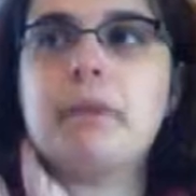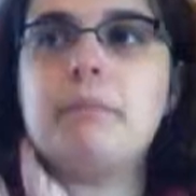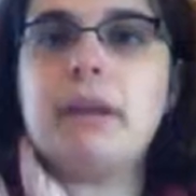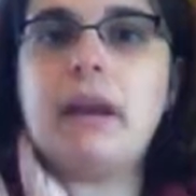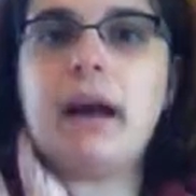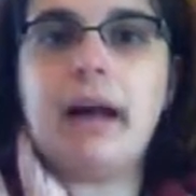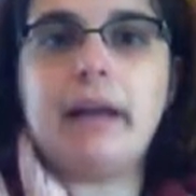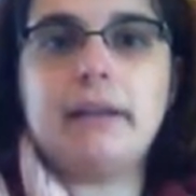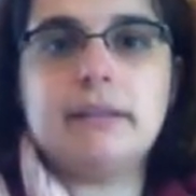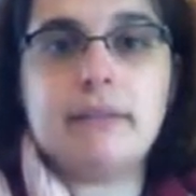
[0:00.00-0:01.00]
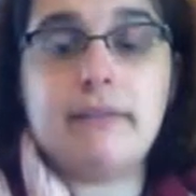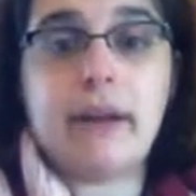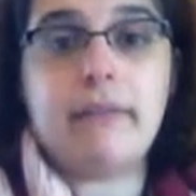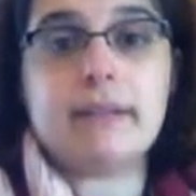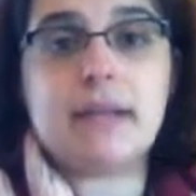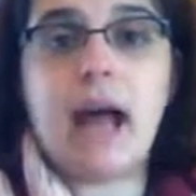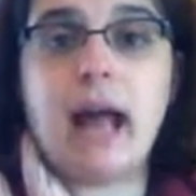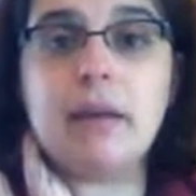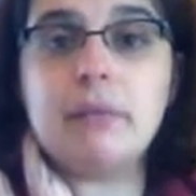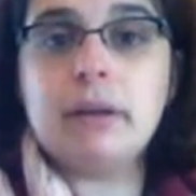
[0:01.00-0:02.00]
been hard to find the
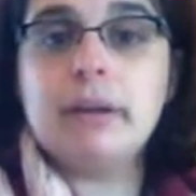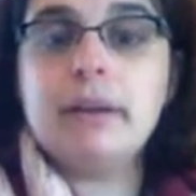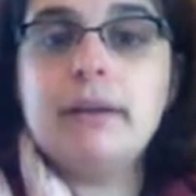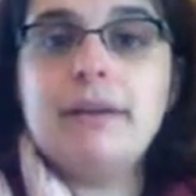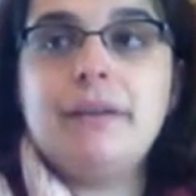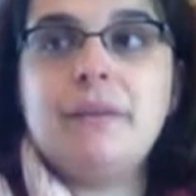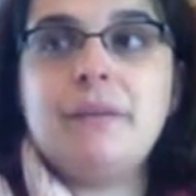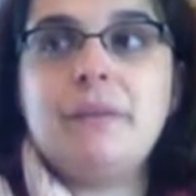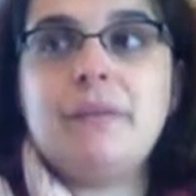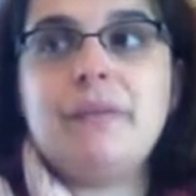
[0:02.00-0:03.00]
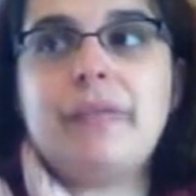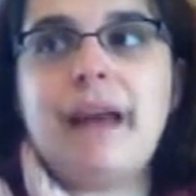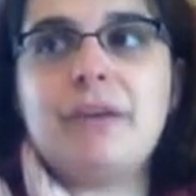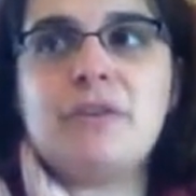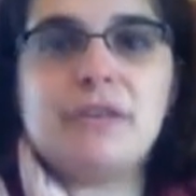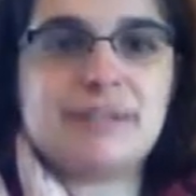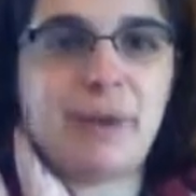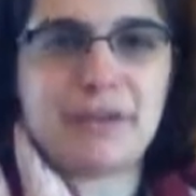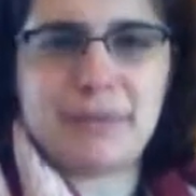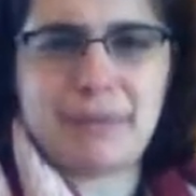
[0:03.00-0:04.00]
time that
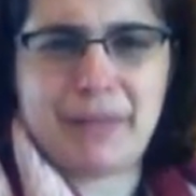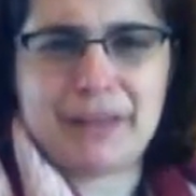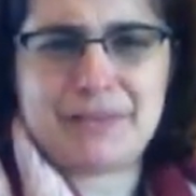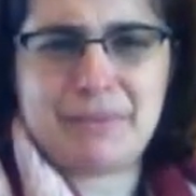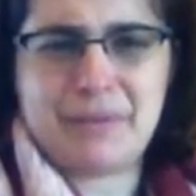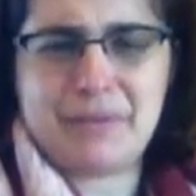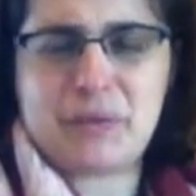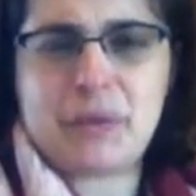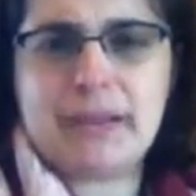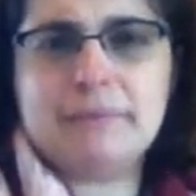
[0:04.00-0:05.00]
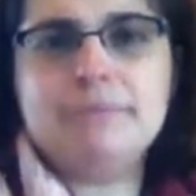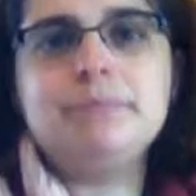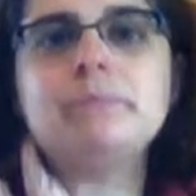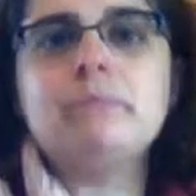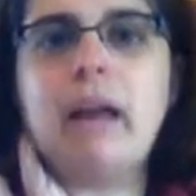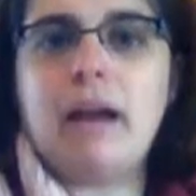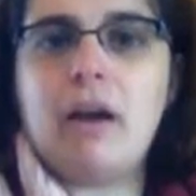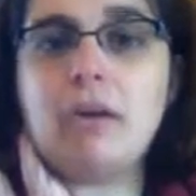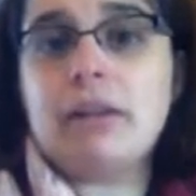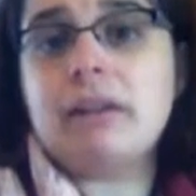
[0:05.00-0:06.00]
corresponds with a place for me to record. I
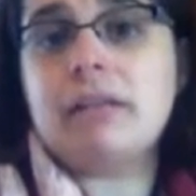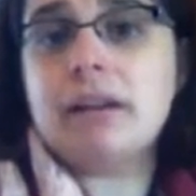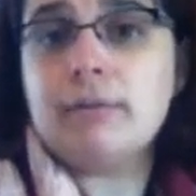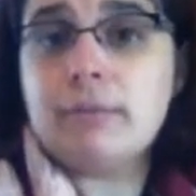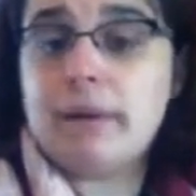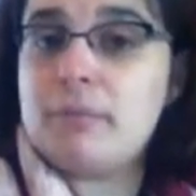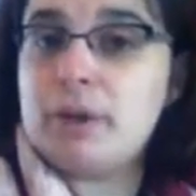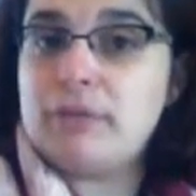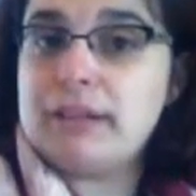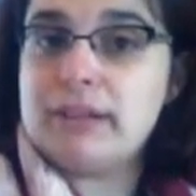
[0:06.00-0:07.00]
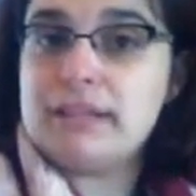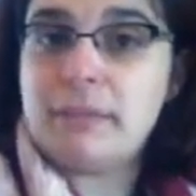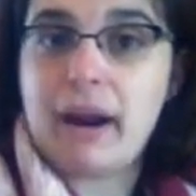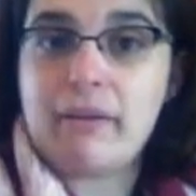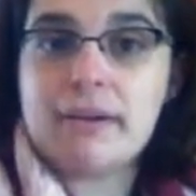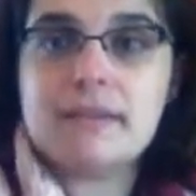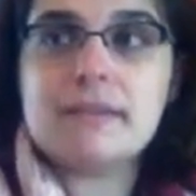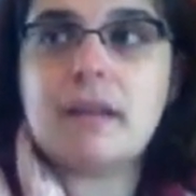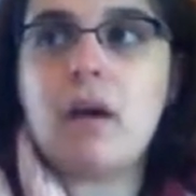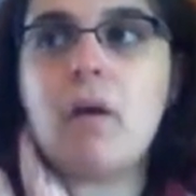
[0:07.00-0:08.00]
currently live with my boyfriend and his parents,
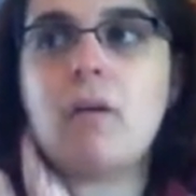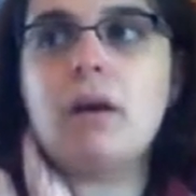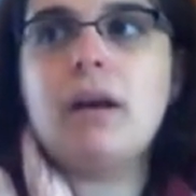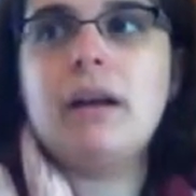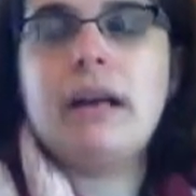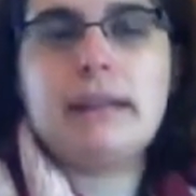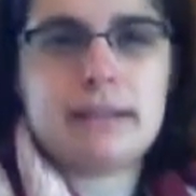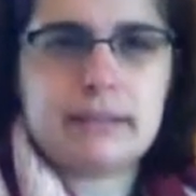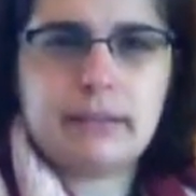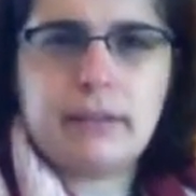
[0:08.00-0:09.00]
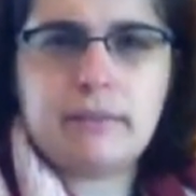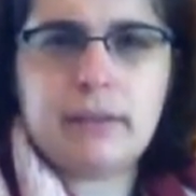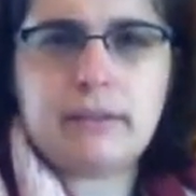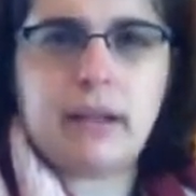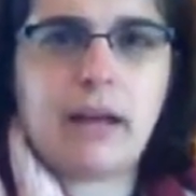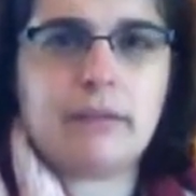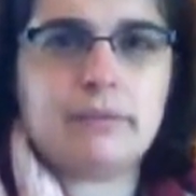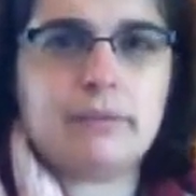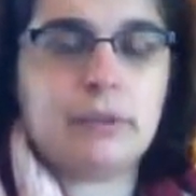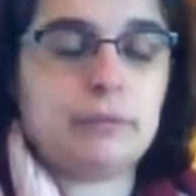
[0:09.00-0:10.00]
so it doesn't leave me a lot
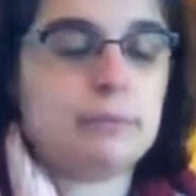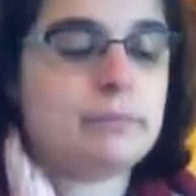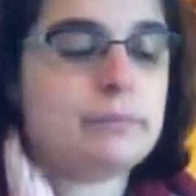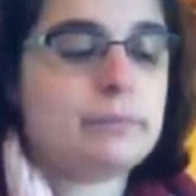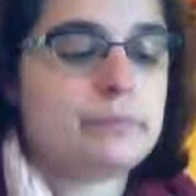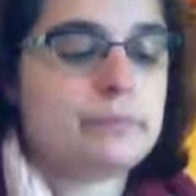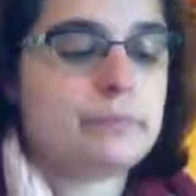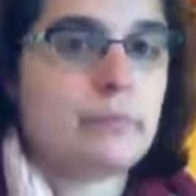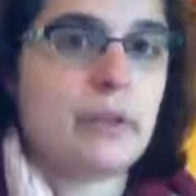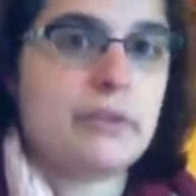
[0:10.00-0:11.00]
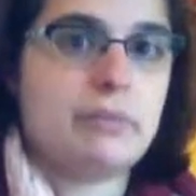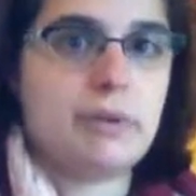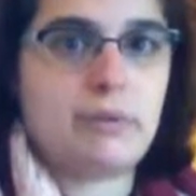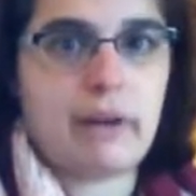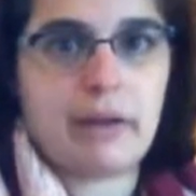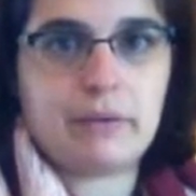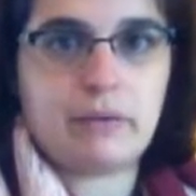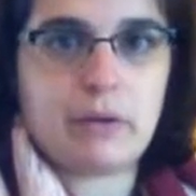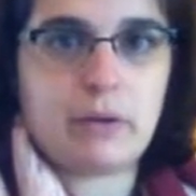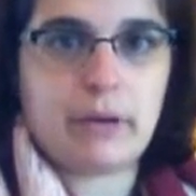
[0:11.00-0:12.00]
of room to move around and
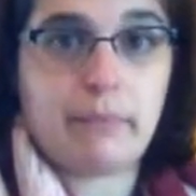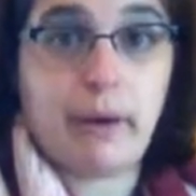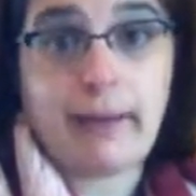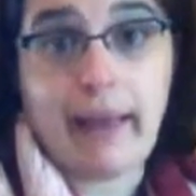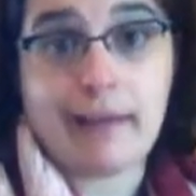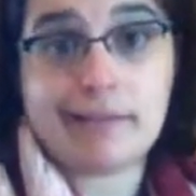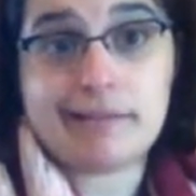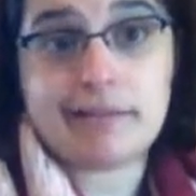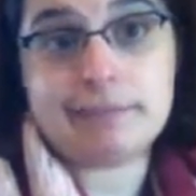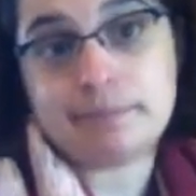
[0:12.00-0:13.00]
record a podcast.